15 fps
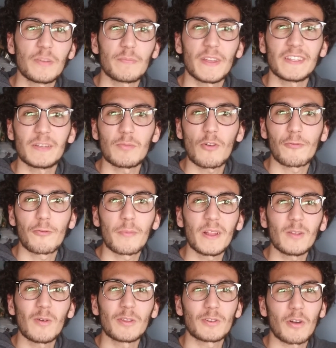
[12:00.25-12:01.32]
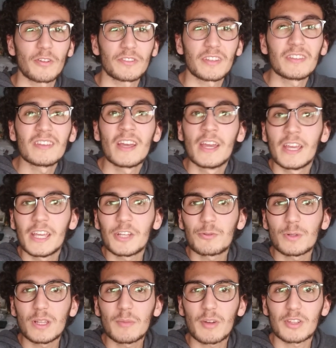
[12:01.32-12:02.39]
plenty more Formula 1 content. It
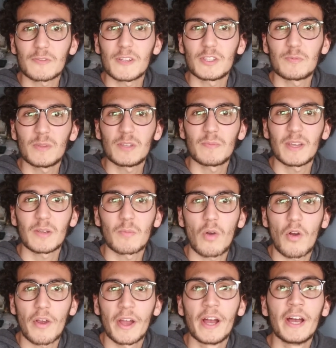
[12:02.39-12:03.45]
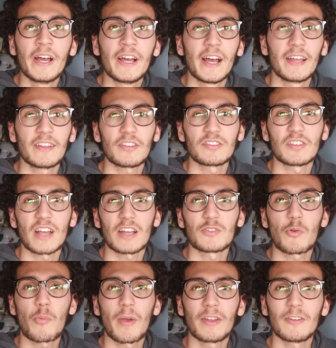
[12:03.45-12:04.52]
really motivates me to make more, and I'll see you guys for
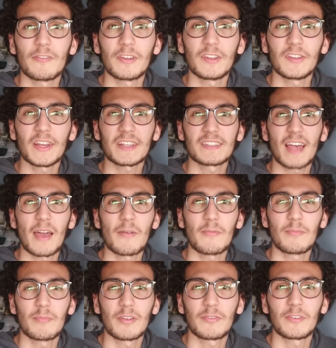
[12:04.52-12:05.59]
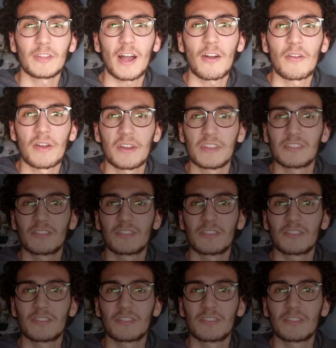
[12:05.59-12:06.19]
a brand new video next time. But for now, it's